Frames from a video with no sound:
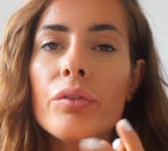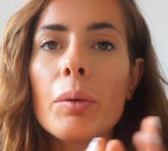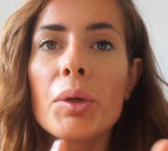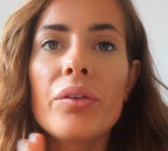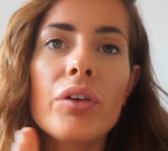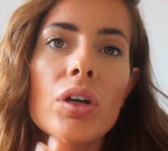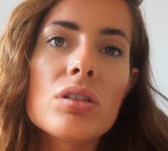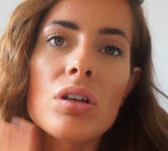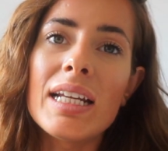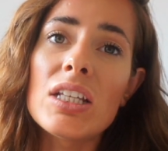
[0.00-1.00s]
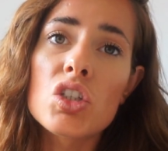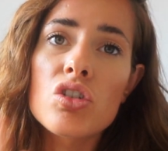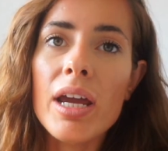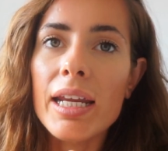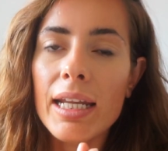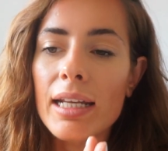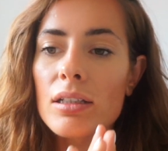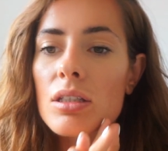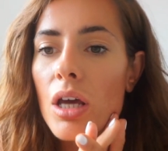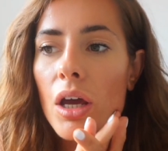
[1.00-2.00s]
going to focus on is training.
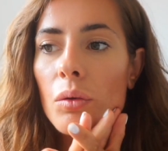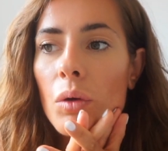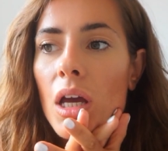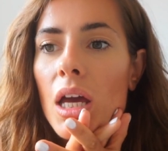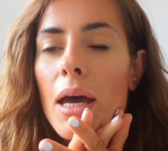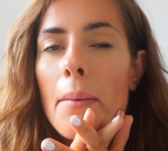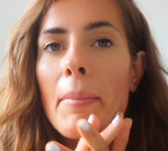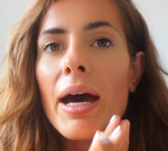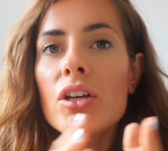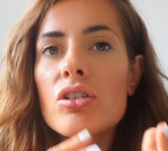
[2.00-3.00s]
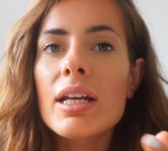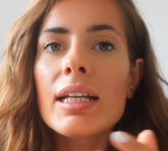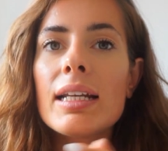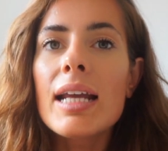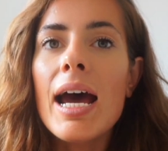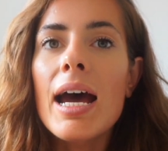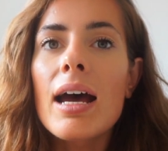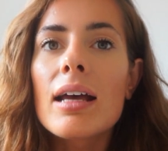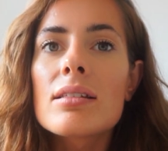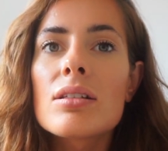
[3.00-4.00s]
So my training
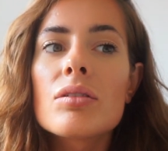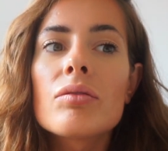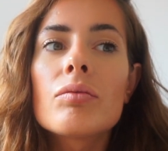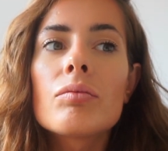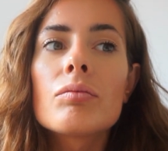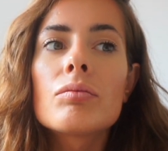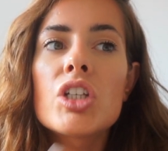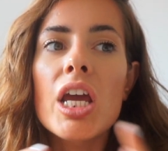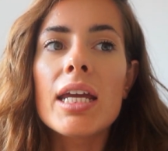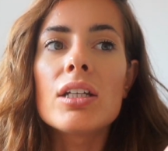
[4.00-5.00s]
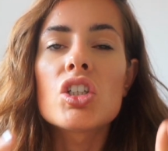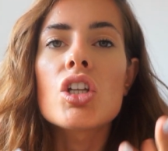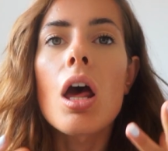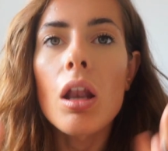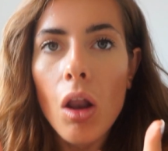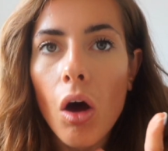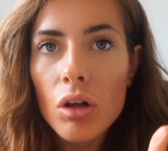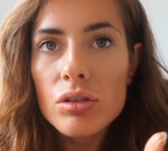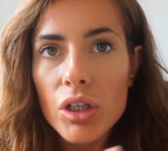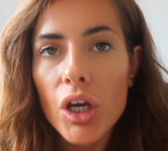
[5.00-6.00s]
has changed a
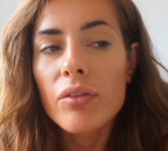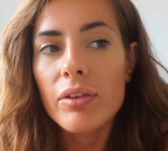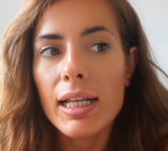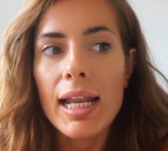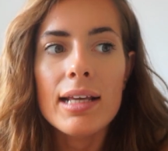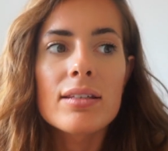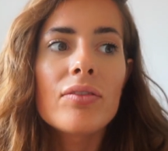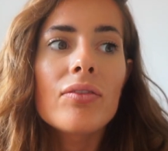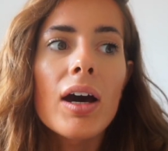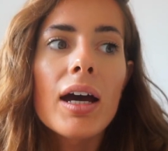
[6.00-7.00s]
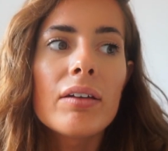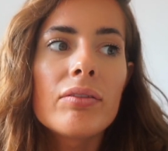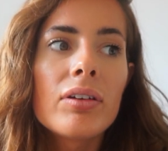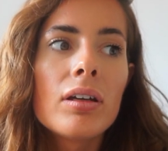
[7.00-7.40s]
lot over the last I